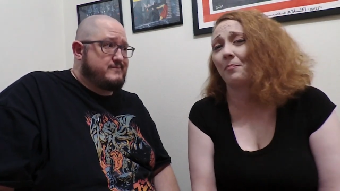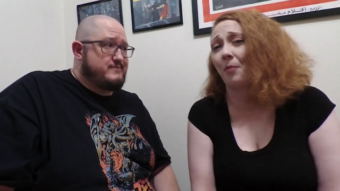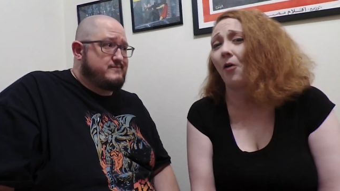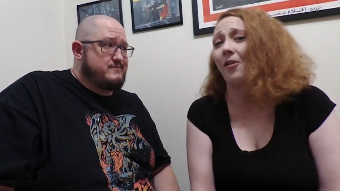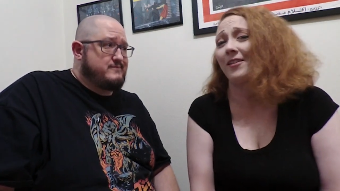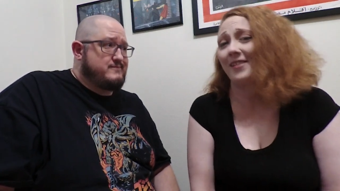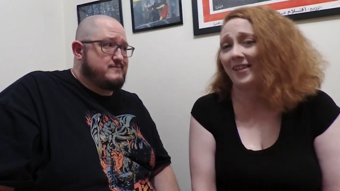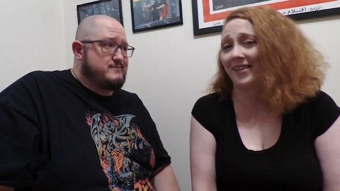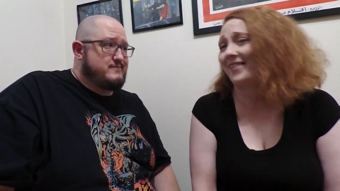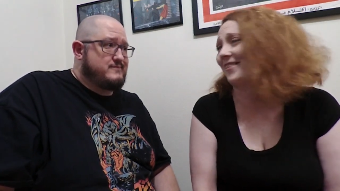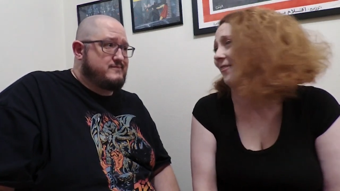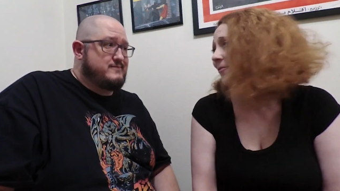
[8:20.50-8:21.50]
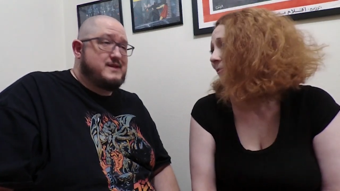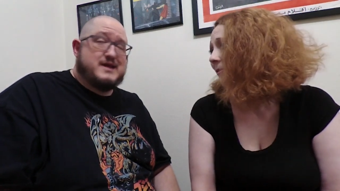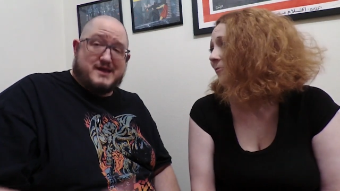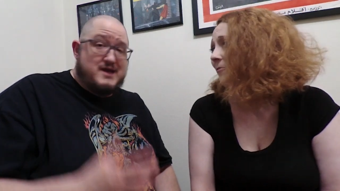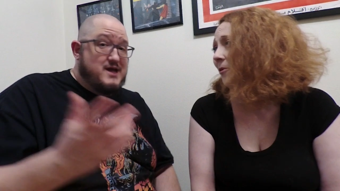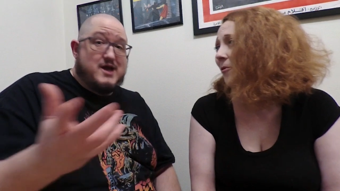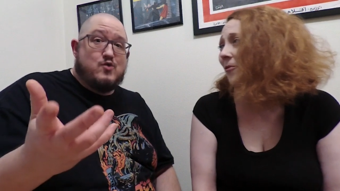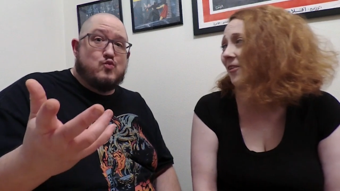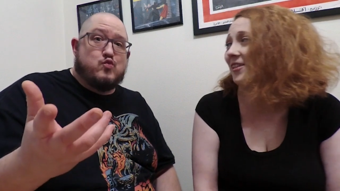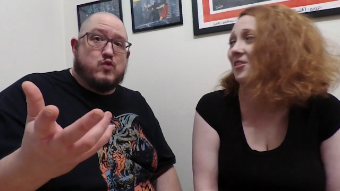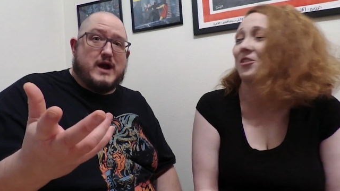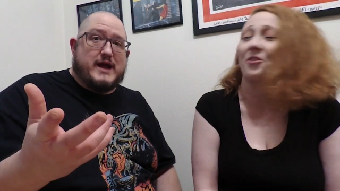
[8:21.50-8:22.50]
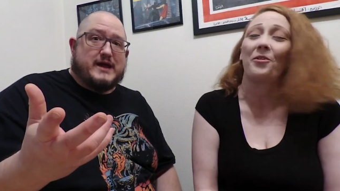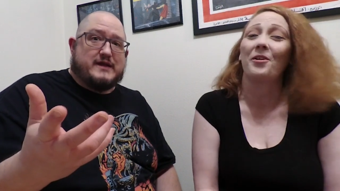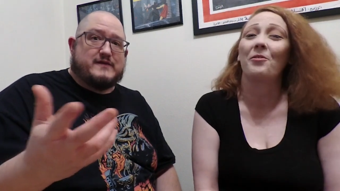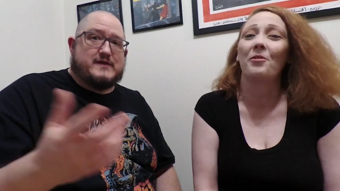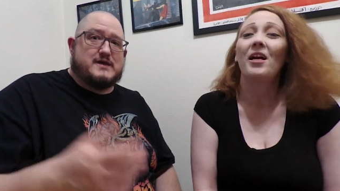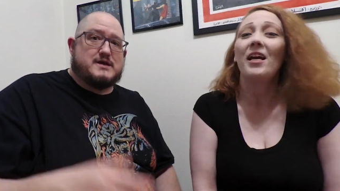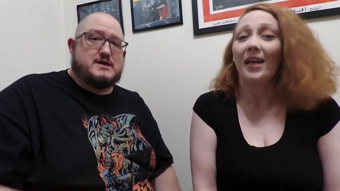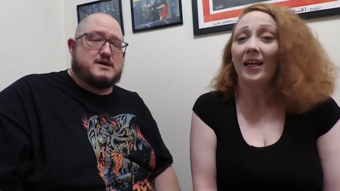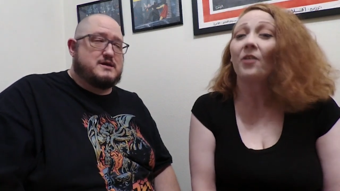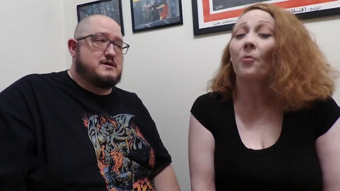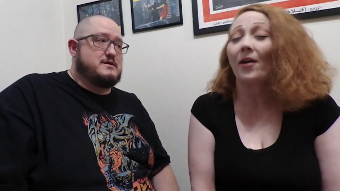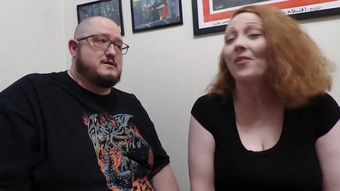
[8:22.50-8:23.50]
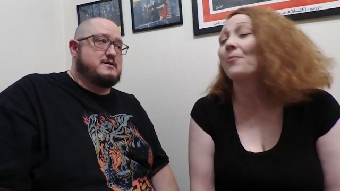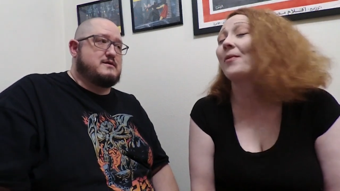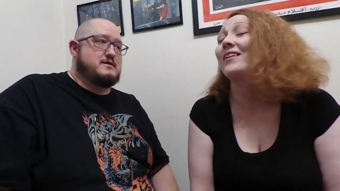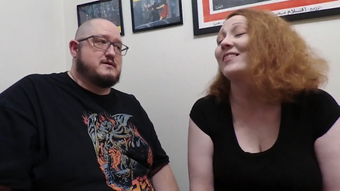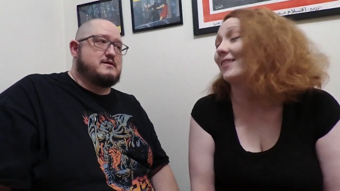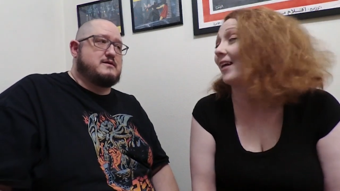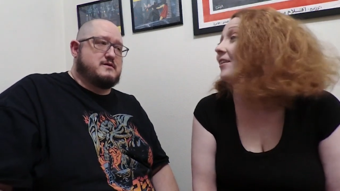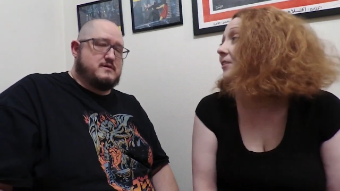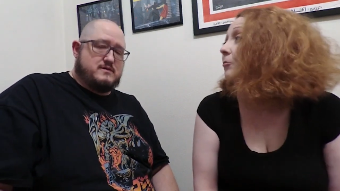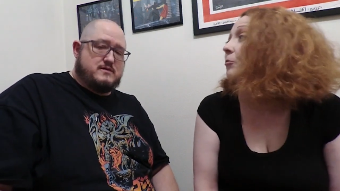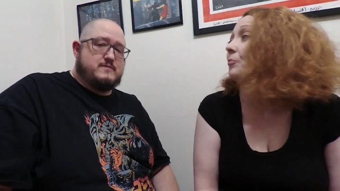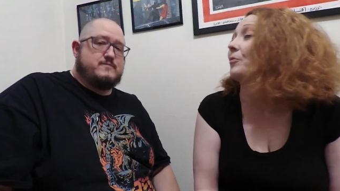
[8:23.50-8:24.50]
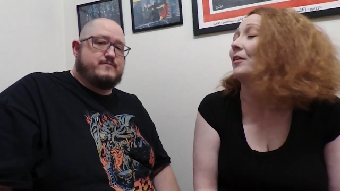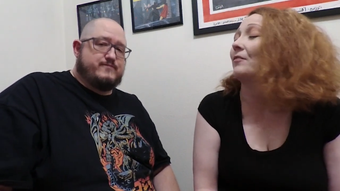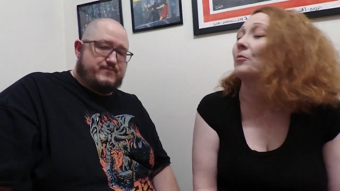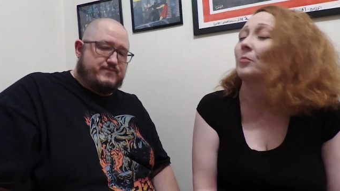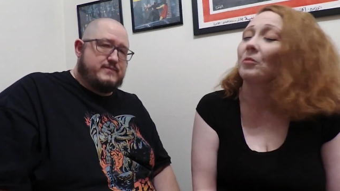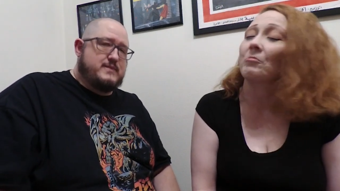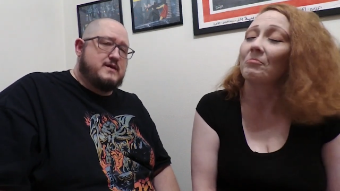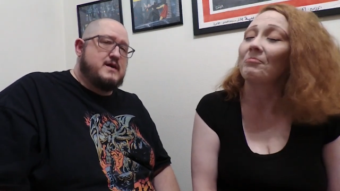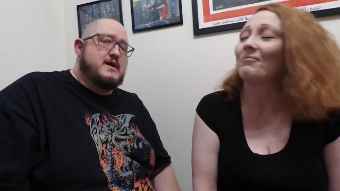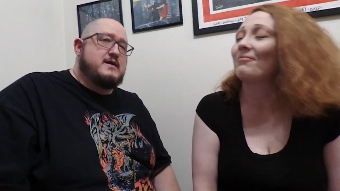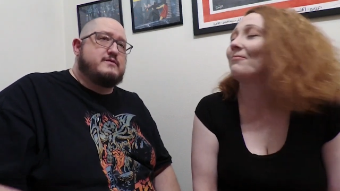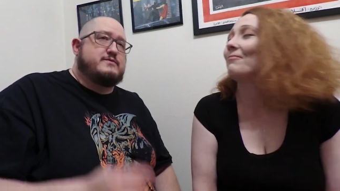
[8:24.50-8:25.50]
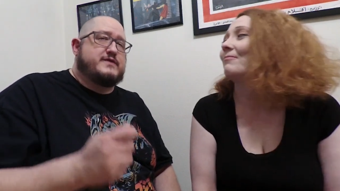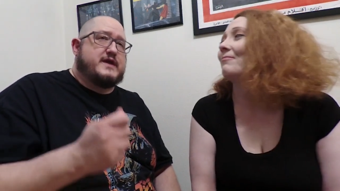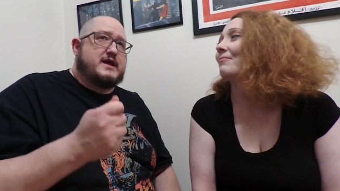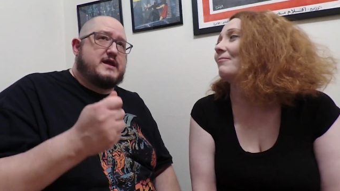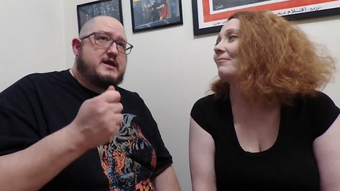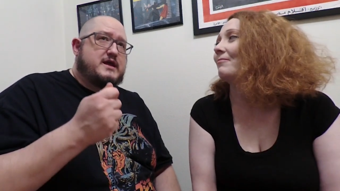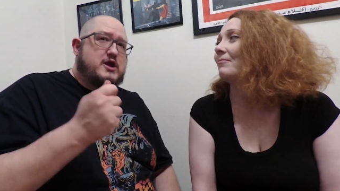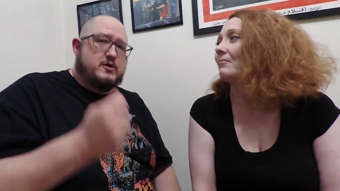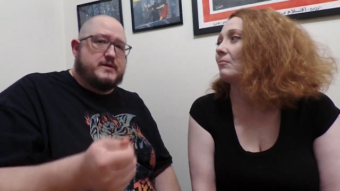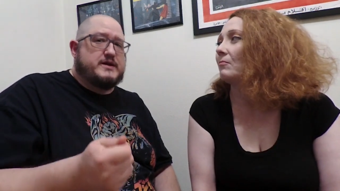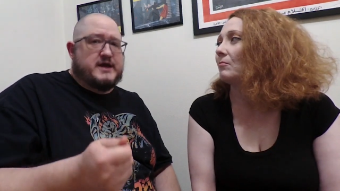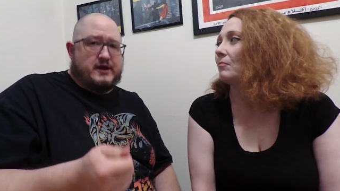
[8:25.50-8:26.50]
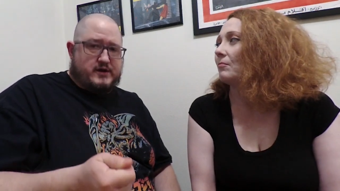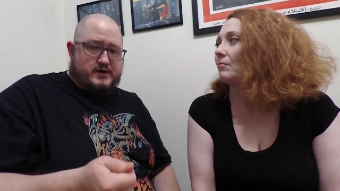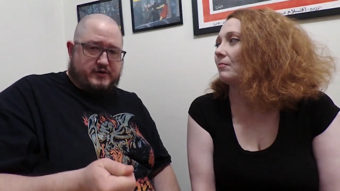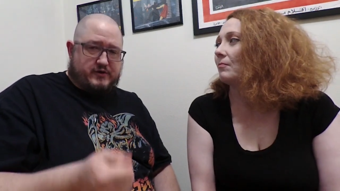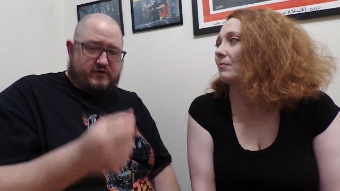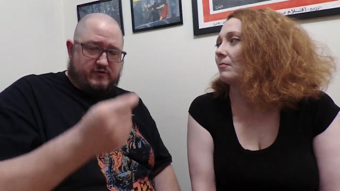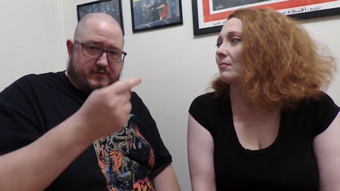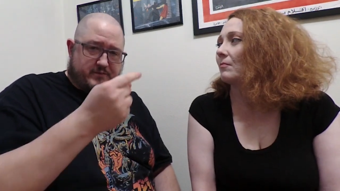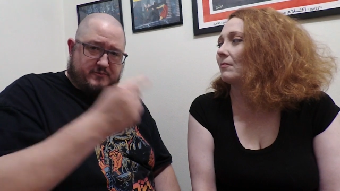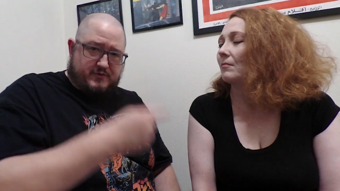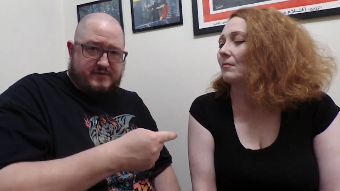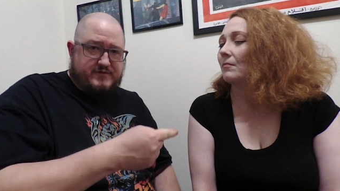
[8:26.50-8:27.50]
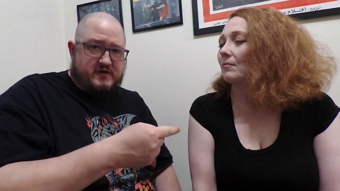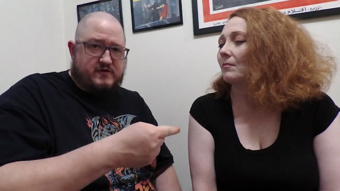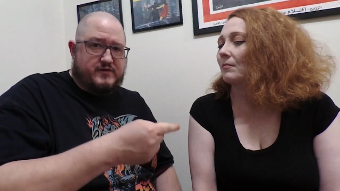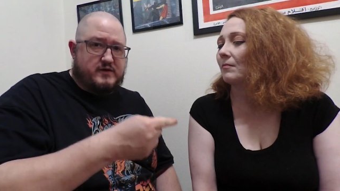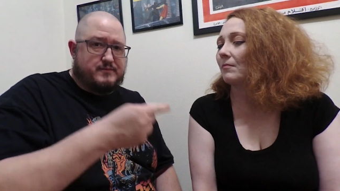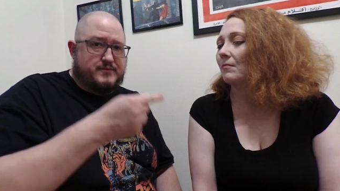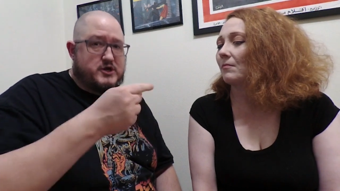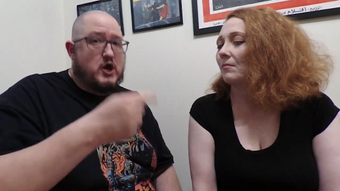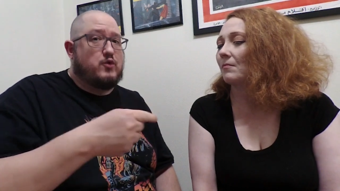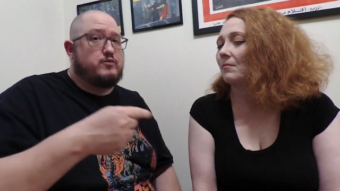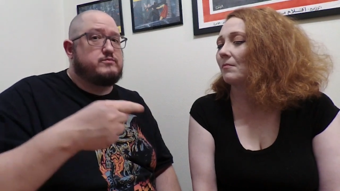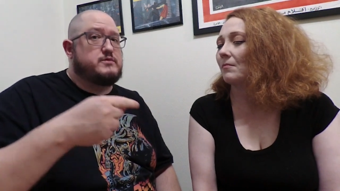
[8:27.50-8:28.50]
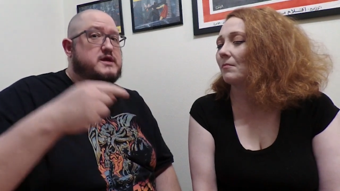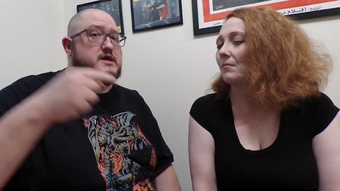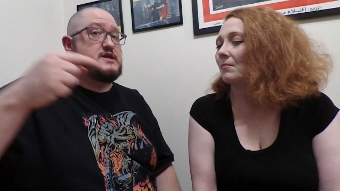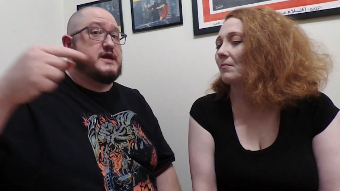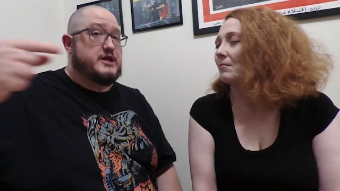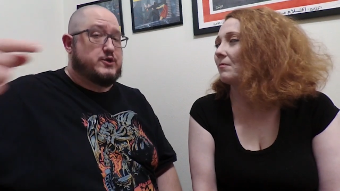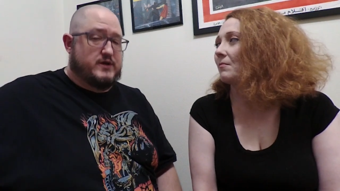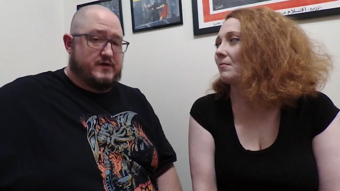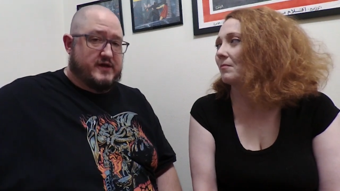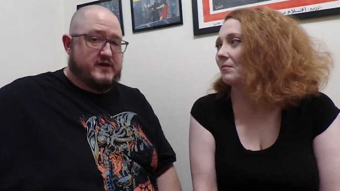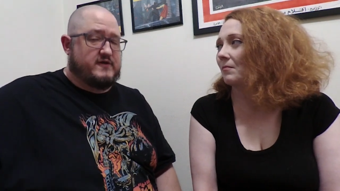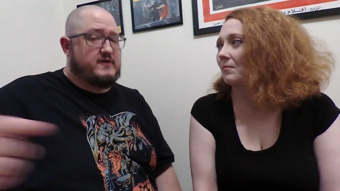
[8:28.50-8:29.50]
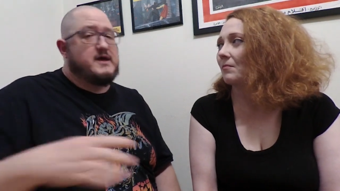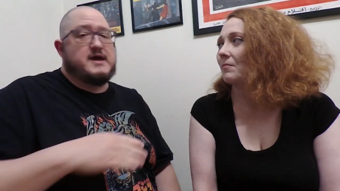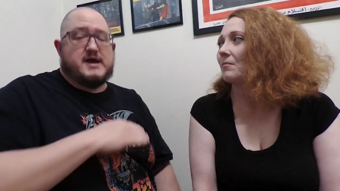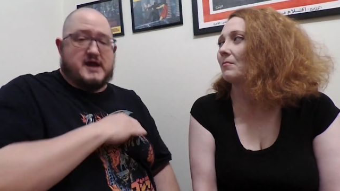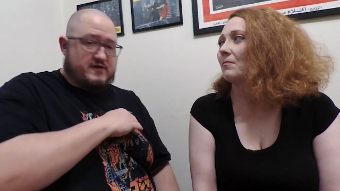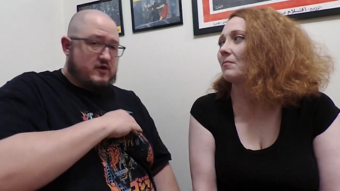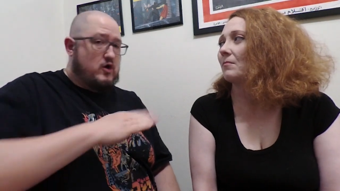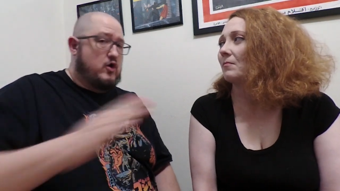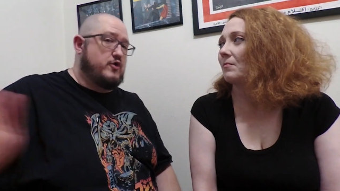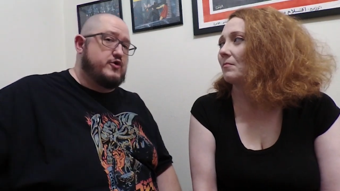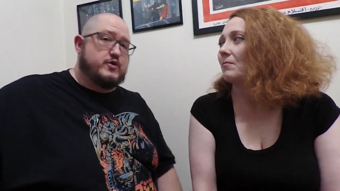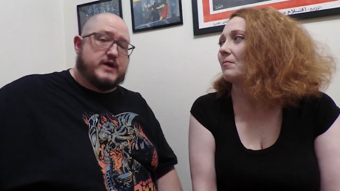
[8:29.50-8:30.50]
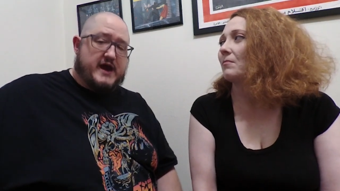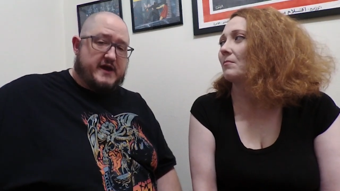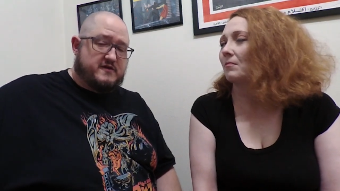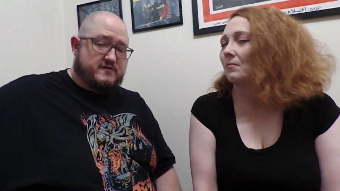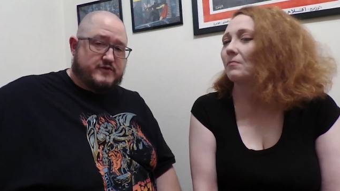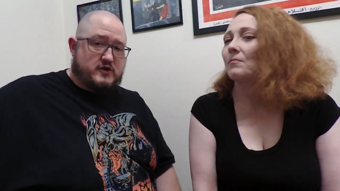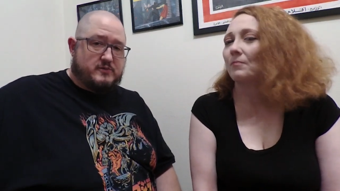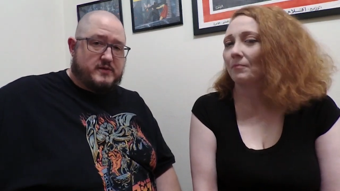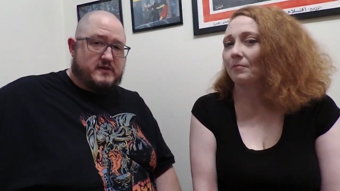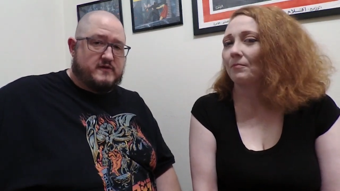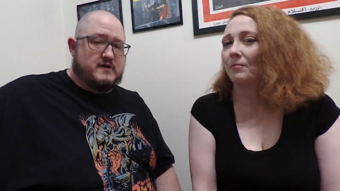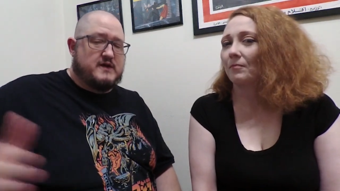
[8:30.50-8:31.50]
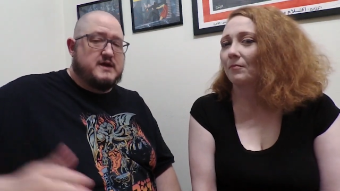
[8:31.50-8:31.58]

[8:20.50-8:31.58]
Speaker 1: politics of, of the whole issue. Right. In a, in a way that made sense and was believable.
Speaker 2: The human characters from the previous film don't continue in this. It's a whole new cast of humans